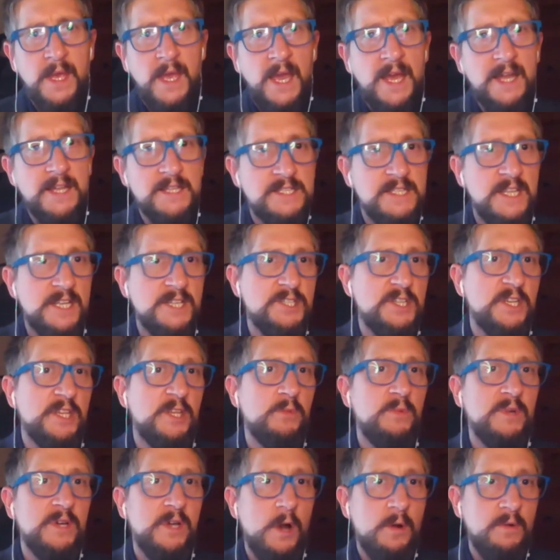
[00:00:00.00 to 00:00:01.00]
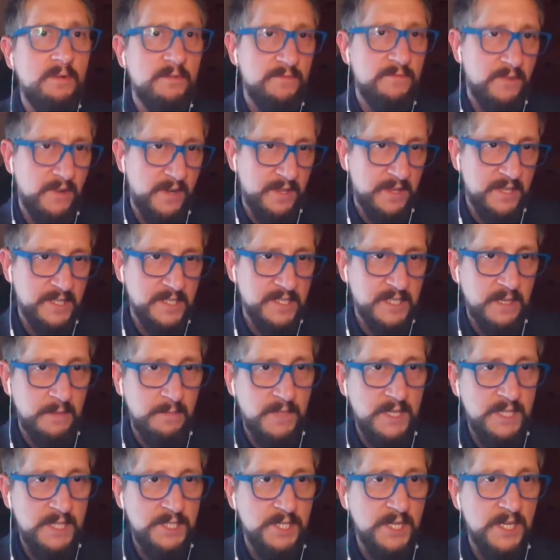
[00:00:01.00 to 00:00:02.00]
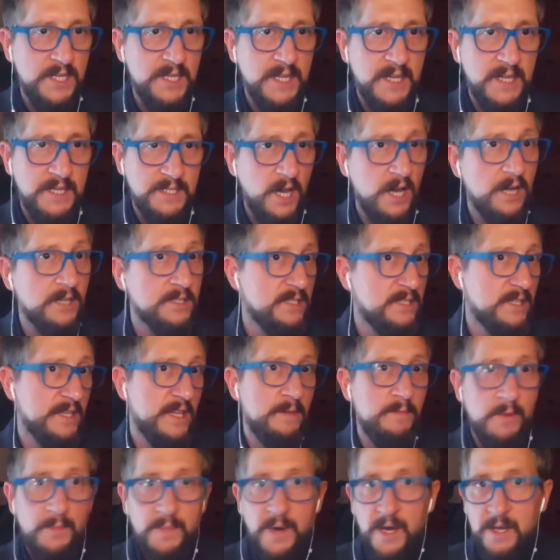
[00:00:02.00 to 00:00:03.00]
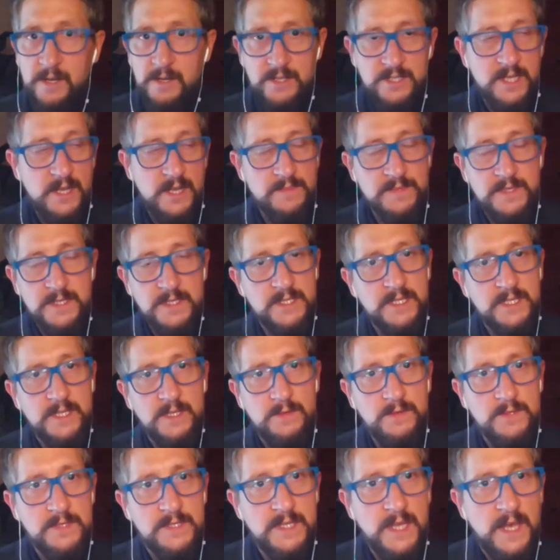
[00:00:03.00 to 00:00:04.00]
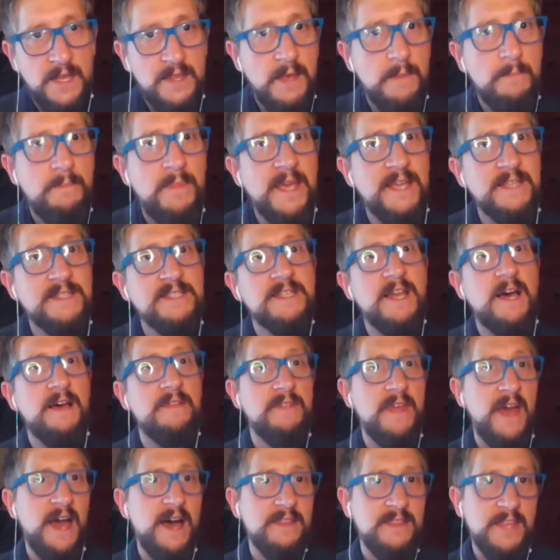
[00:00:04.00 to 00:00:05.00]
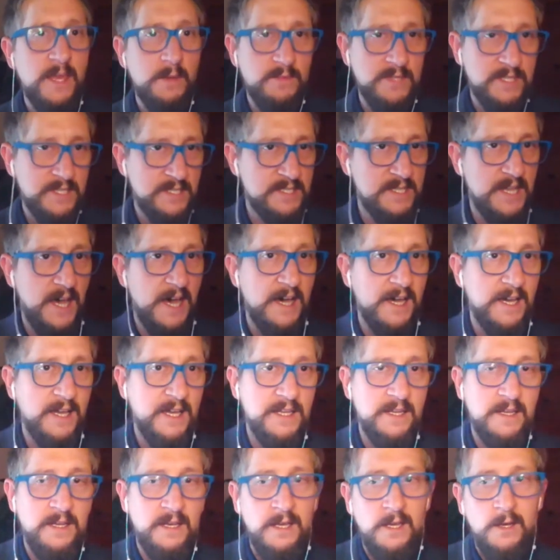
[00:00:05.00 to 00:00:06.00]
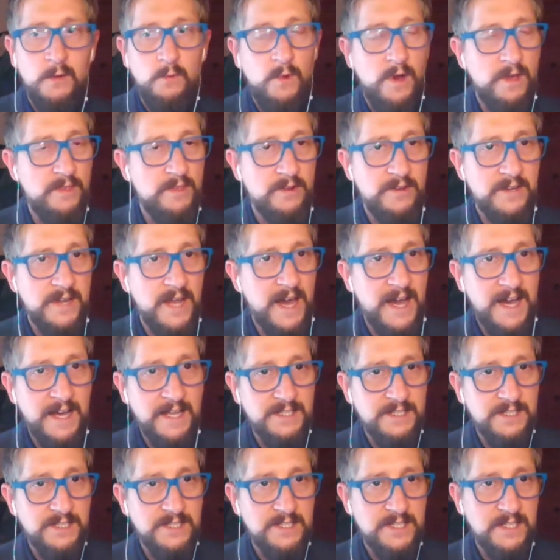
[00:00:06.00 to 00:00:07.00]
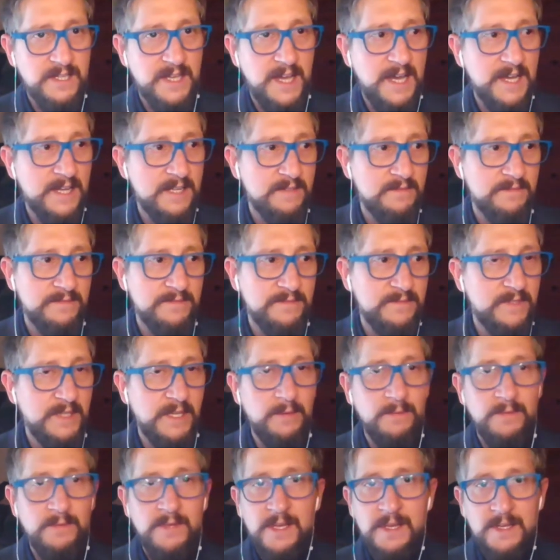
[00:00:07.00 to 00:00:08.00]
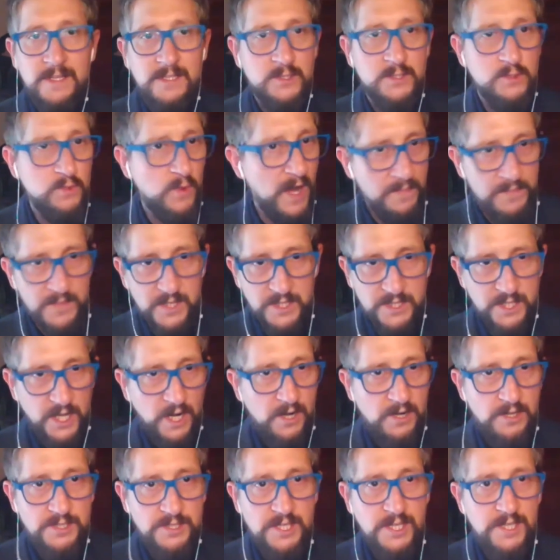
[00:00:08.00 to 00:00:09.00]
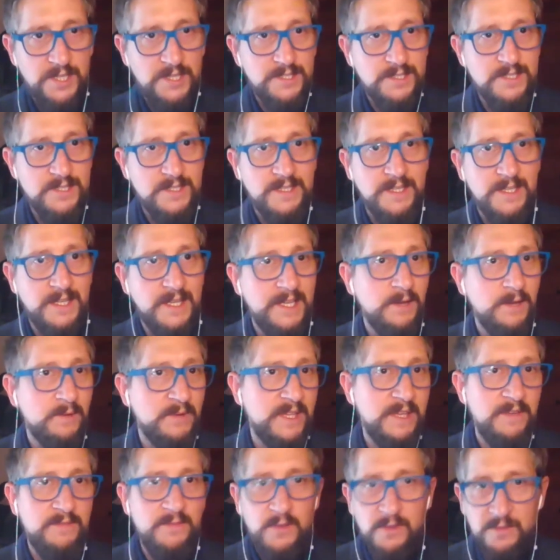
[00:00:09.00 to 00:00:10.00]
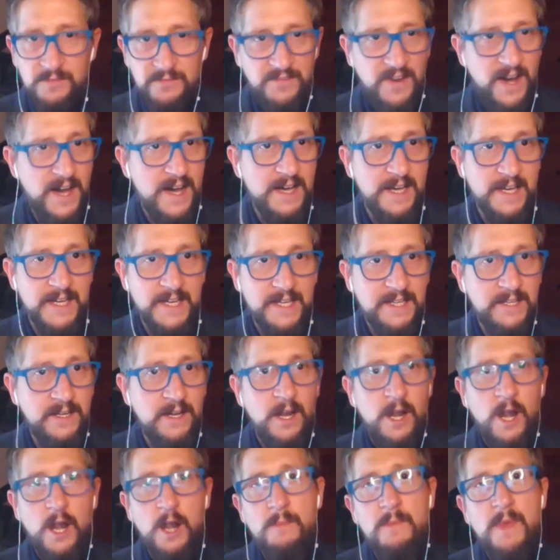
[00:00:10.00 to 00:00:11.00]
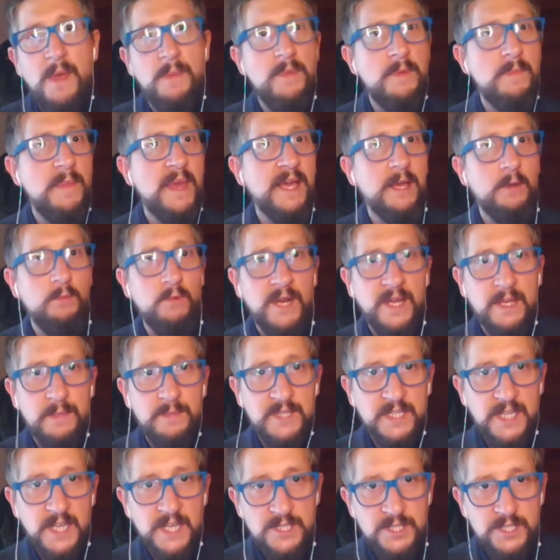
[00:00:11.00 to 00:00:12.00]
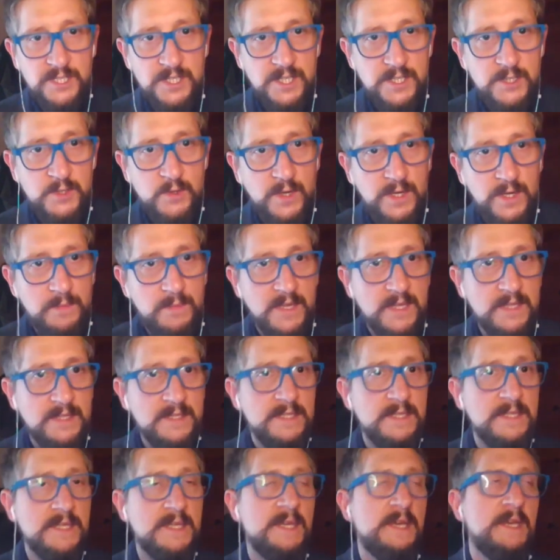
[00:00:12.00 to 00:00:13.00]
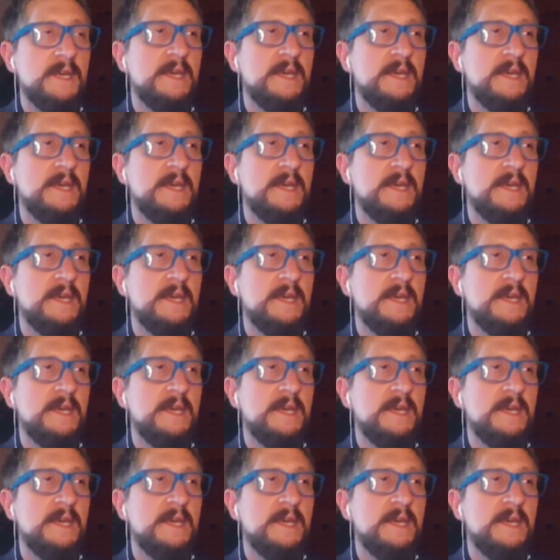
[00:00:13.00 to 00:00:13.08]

And essentially you would go in front of this commission and talk to them about your substance use. And then based on that, they would decide whether or not just to kind of, you know, drop the charges, you know, give you a fine, or maybe make a recommendation to treatment.